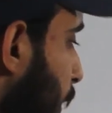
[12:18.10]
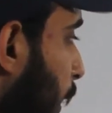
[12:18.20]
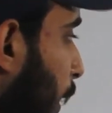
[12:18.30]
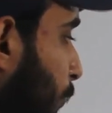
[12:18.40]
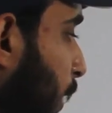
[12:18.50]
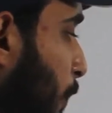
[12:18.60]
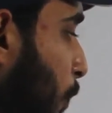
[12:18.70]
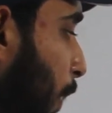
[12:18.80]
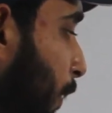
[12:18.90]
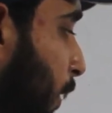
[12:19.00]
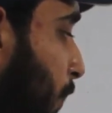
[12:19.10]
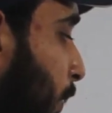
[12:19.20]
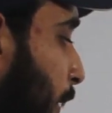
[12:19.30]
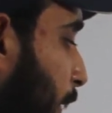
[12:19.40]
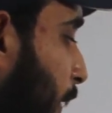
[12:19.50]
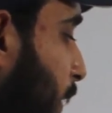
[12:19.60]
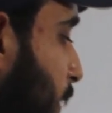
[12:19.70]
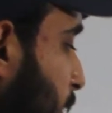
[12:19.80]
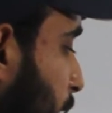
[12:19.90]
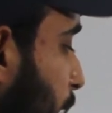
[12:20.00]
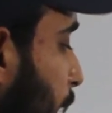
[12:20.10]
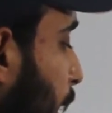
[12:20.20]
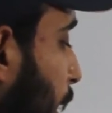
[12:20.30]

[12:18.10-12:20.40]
of the momentum here is the